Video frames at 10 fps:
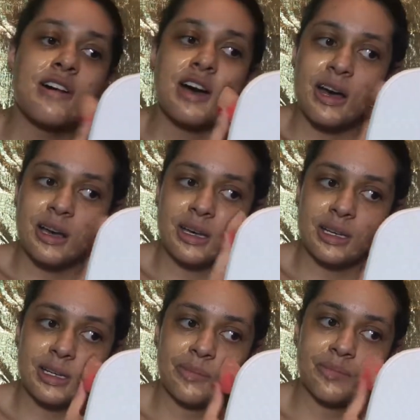
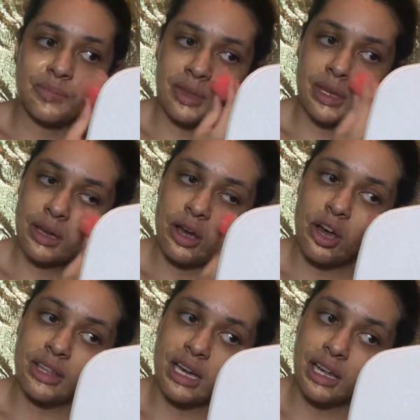all
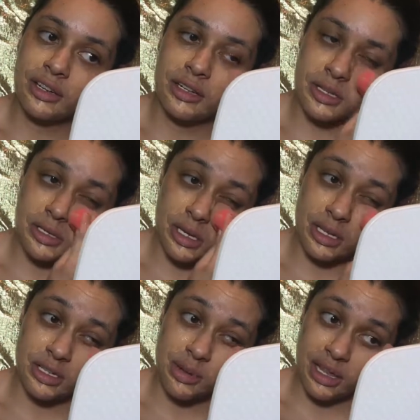the colors, and
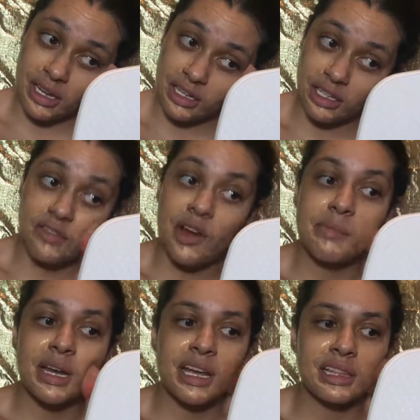it's probably gonna look very
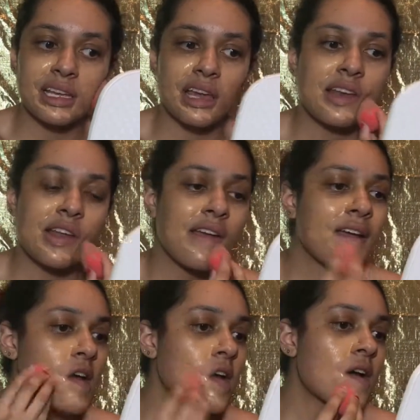muddy at the end.
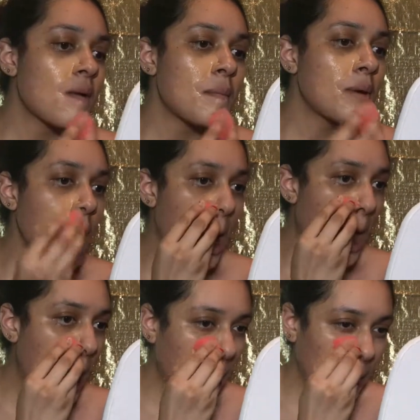But
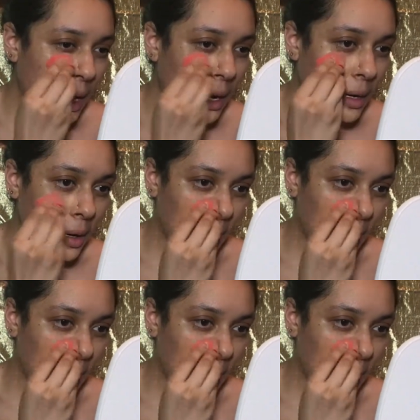hey, why not?